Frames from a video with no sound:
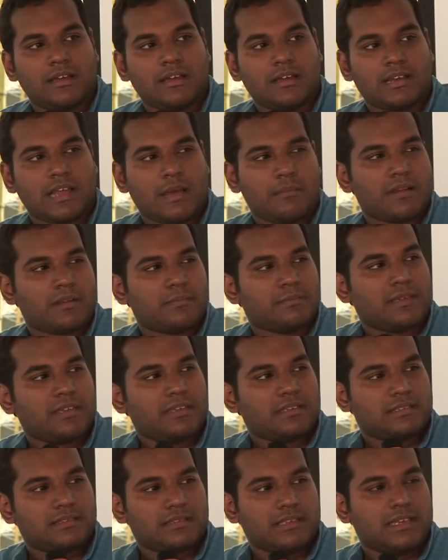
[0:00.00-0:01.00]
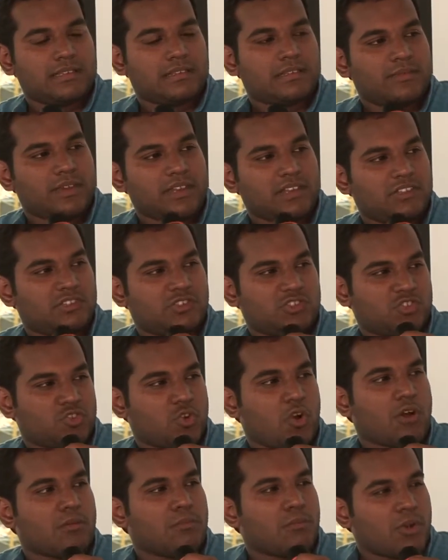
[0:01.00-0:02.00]
Tamil piece. It's a very
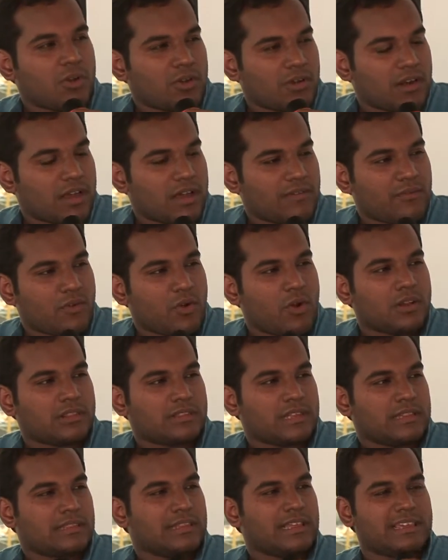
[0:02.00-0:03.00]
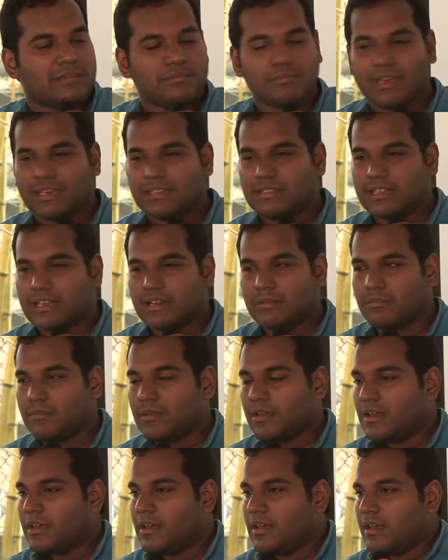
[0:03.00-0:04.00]
short monograph called Thandai Maindaram,
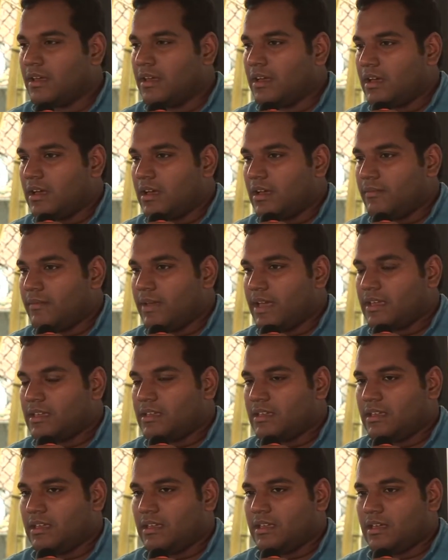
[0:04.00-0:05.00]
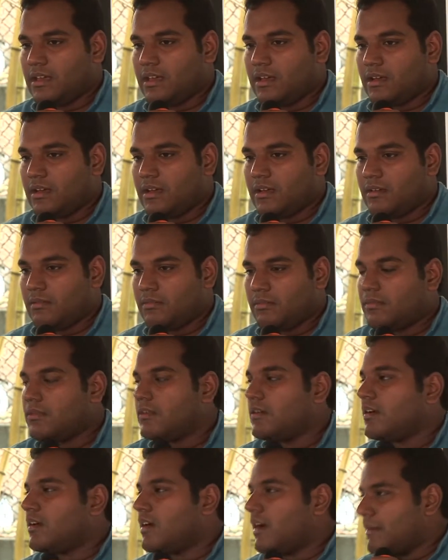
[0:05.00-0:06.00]
where he, I
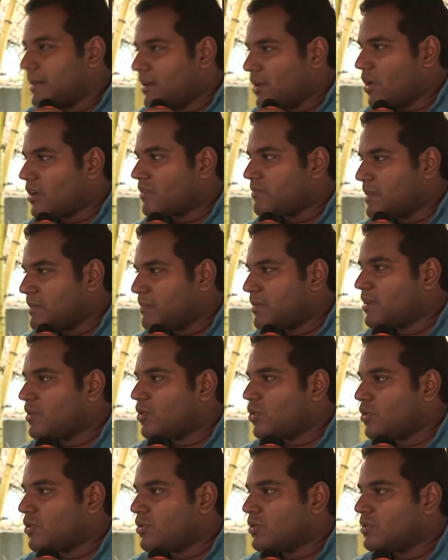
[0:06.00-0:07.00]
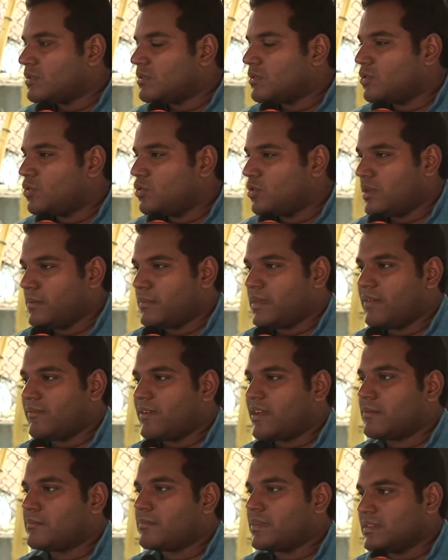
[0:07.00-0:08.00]
mean, a lot of people know who Imaya
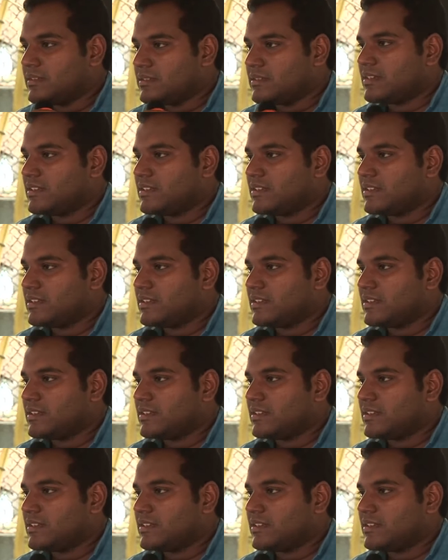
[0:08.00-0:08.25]
Varamban is.